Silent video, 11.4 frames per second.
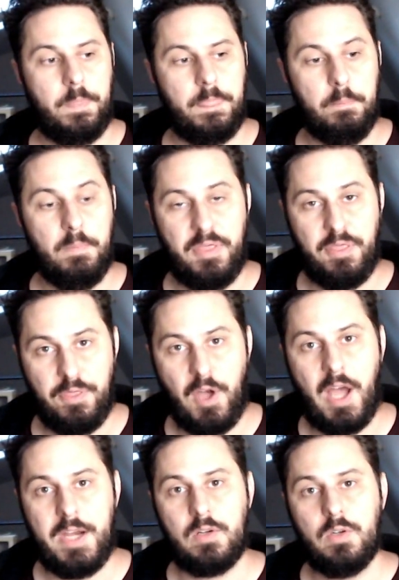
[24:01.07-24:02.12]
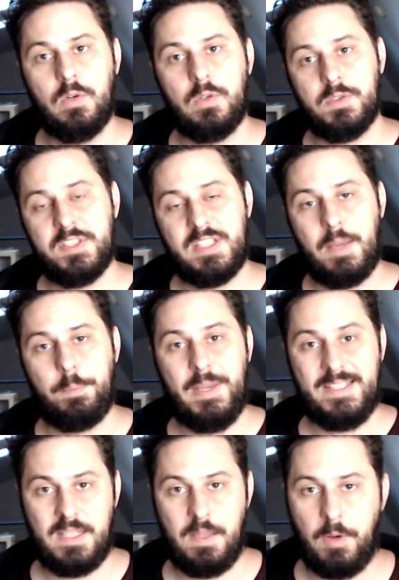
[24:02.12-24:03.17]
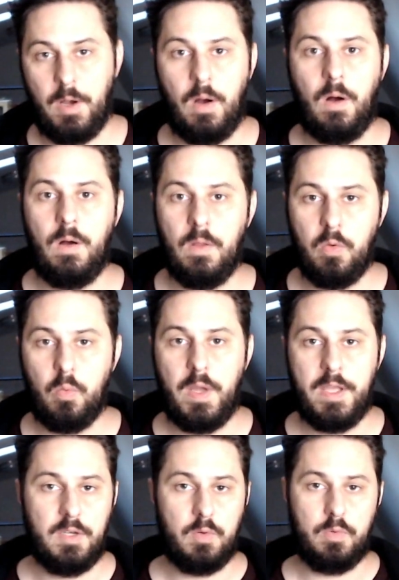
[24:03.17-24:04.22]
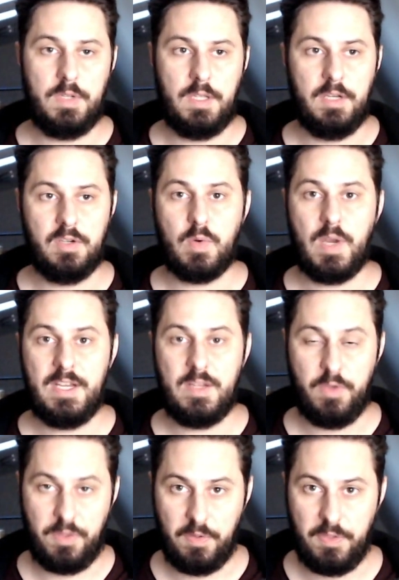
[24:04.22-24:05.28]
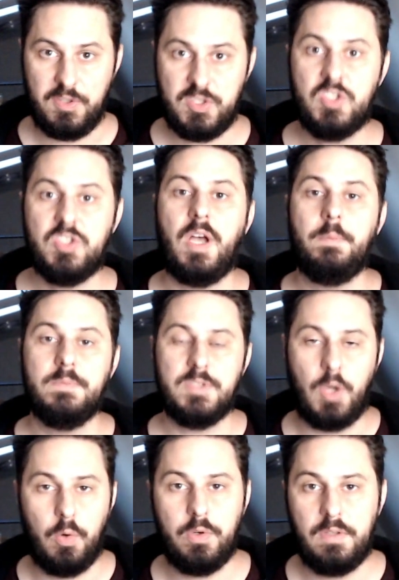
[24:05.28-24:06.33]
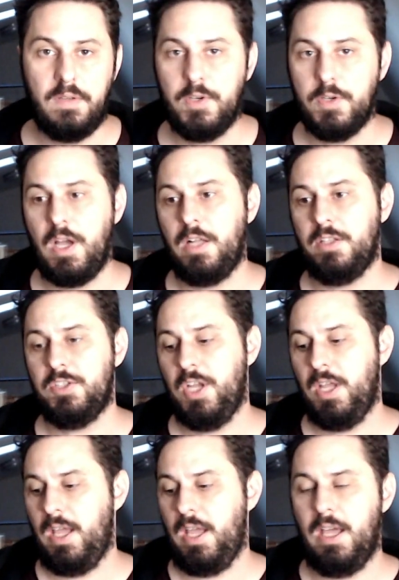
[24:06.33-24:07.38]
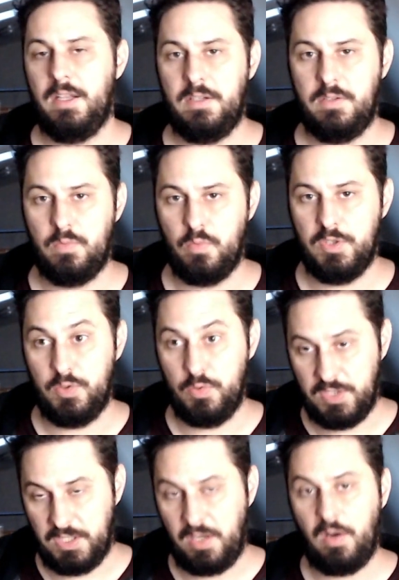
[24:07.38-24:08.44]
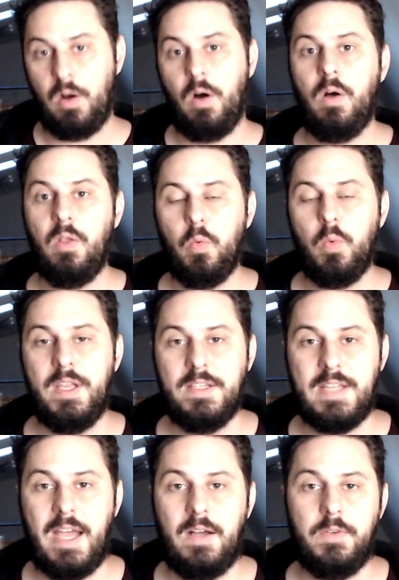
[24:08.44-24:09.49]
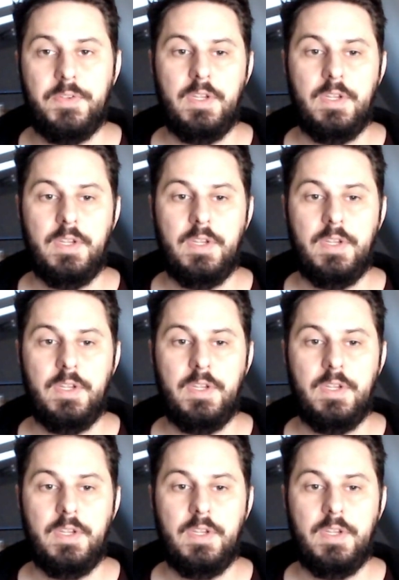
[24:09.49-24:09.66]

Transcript: methodical step-by-step all the way, integrating with the sum total of your knowledge and reducing all the way down